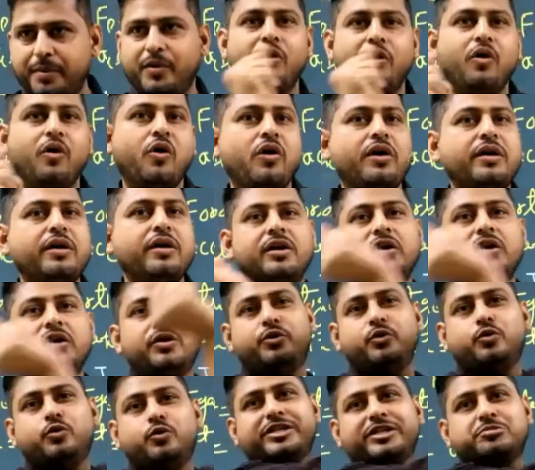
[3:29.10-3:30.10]
or
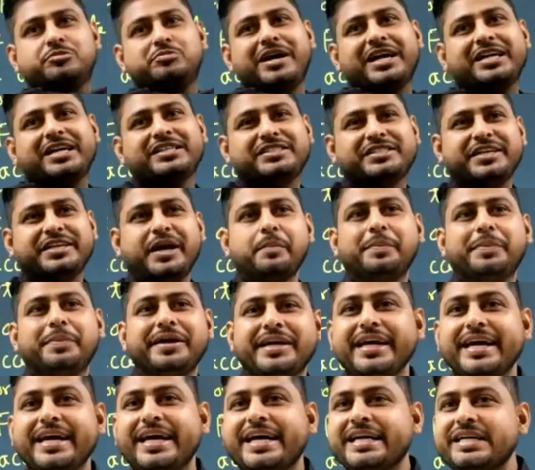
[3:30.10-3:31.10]
towards blacklist IP.
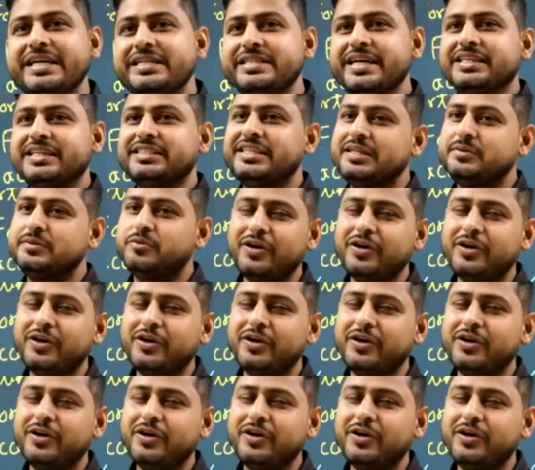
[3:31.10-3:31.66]
Successful